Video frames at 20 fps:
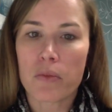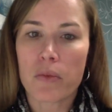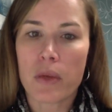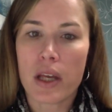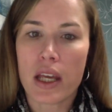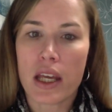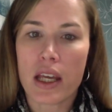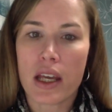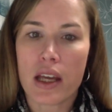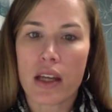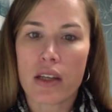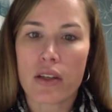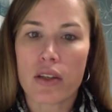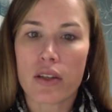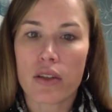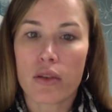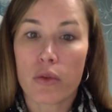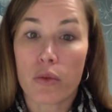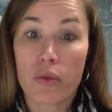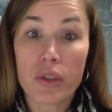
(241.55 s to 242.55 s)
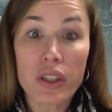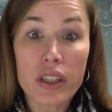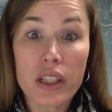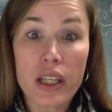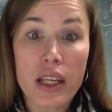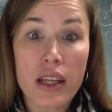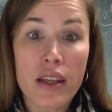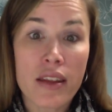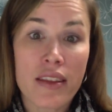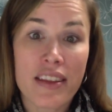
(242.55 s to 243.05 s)
and
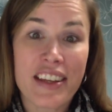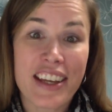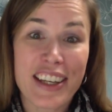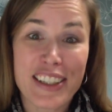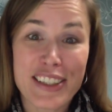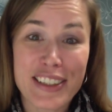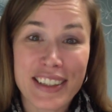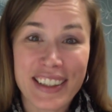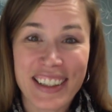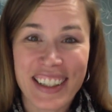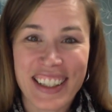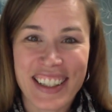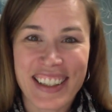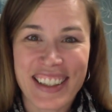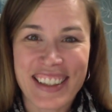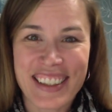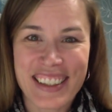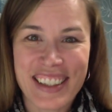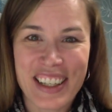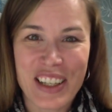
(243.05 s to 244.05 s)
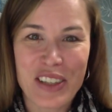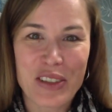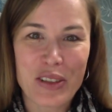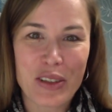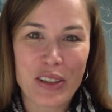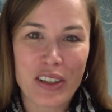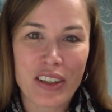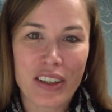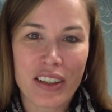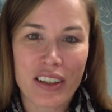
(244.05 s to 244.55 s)
really the idea is that
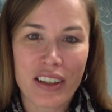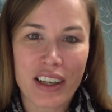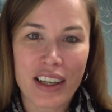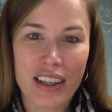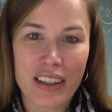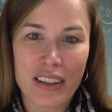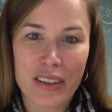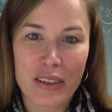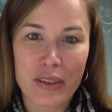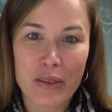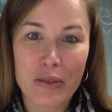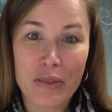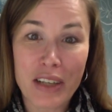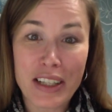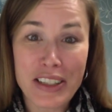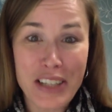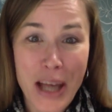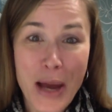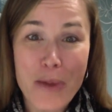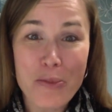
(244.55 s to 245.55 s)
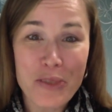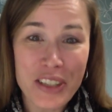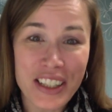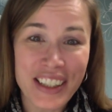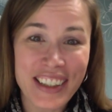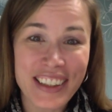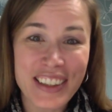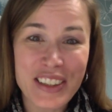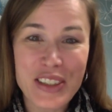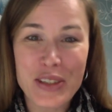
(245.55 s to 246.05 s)
you're
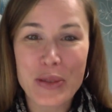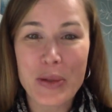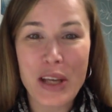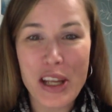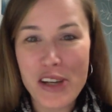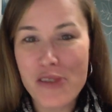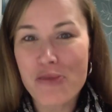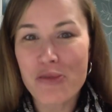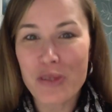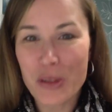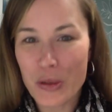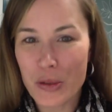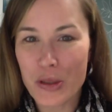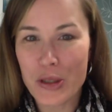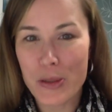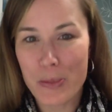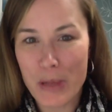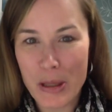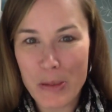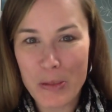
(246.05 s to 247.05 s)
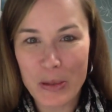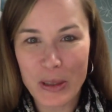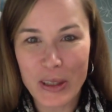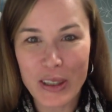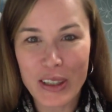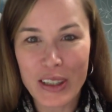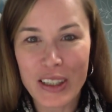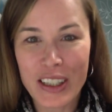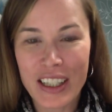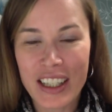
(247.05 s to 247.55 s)
attempting to influence
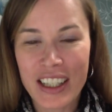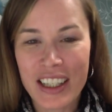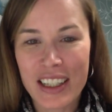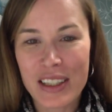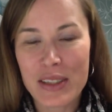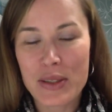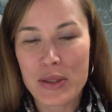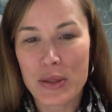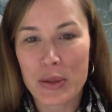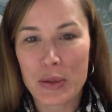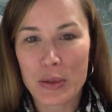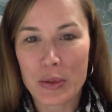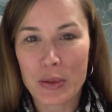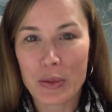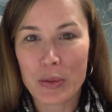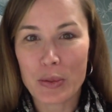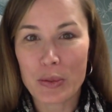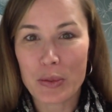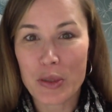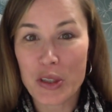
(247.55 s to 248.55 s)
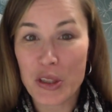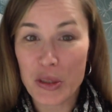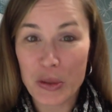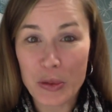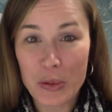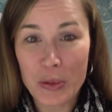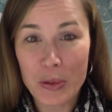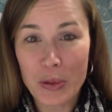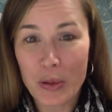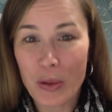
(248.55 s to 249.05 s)
people to
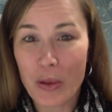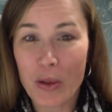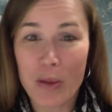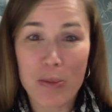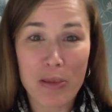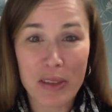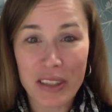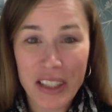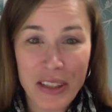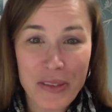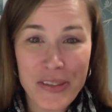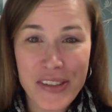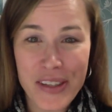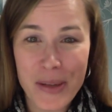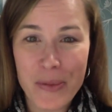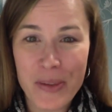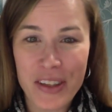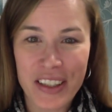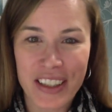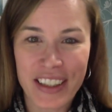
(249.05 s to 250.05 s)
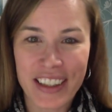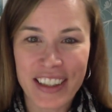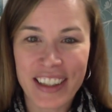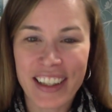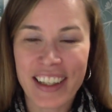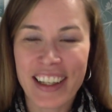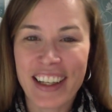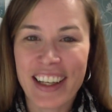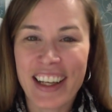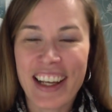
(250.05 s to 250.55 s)
do or believe
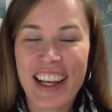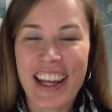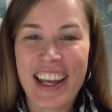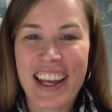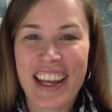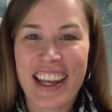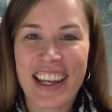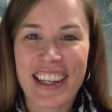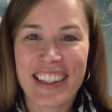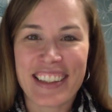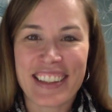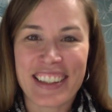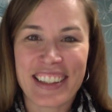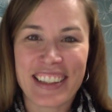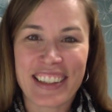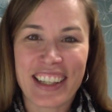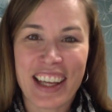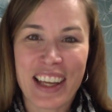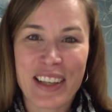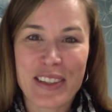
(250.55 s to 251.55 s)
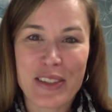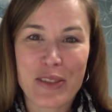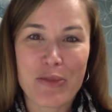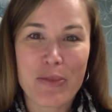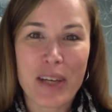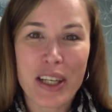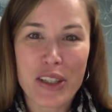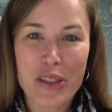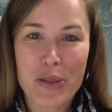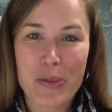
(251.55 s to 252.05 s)
something, and in the case of
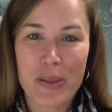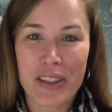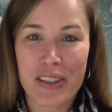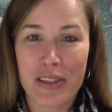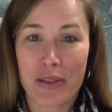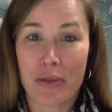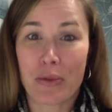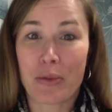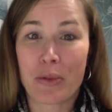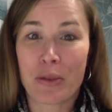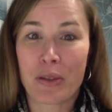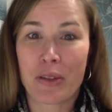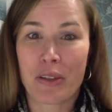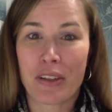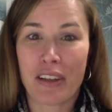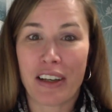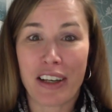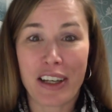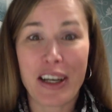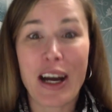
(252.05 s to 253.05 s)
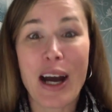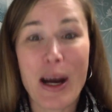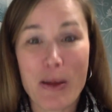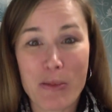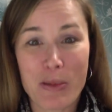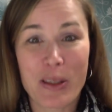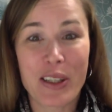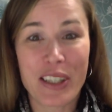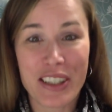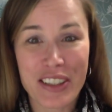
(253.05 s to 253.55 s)
management, to
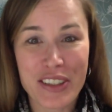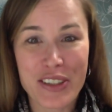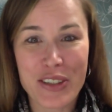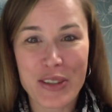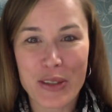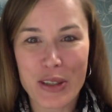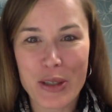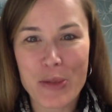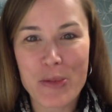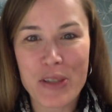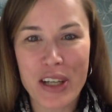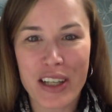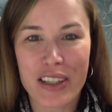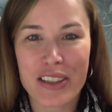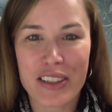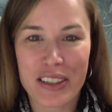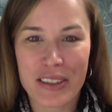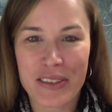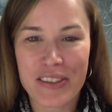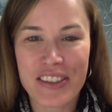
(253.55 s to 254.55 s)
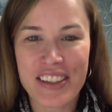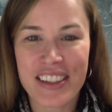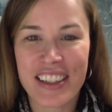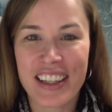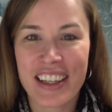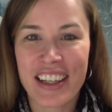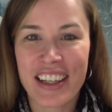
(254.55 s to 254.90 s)
accomplish your objectives.